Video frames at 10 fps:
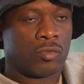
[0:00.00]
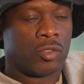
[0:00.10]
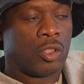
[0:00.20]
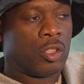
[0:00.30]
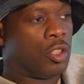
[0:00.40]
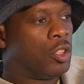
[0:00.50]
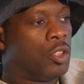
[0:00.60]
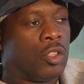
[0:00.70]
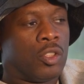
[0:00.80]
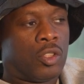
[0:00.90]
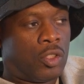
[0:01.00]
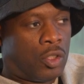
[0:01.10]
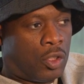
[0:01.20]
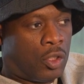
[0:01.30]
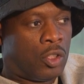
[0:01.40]
shows up late.
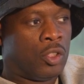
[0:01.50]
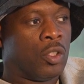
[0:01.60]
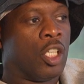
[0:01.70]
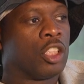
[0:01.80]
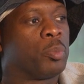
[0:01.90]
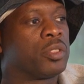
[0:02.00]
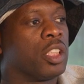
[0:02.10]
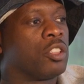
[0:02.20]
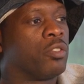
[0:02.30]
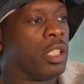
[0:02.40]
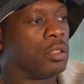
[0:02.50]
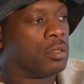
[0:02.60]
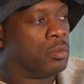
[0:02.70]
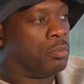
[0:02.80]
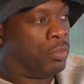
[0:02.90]
You're 100% correct.
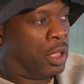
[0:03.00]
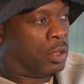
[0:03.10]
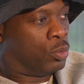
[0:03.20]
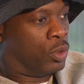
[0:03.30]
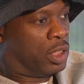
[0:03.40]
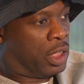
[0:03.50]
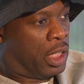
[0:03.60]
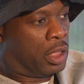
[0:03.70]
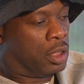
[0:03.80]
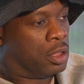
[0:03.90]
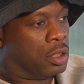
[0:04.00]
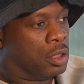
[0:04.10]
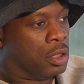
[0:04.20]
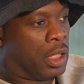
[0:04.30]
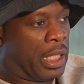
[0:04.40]
But once again,
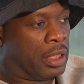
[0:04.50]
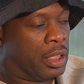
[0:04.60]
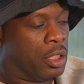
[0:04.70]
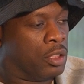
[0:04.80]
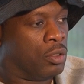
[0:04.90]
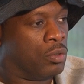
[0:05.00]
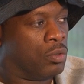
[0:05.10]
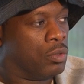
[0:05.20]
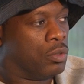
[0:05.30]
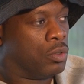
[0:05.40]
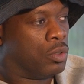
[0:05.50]
like I said to you,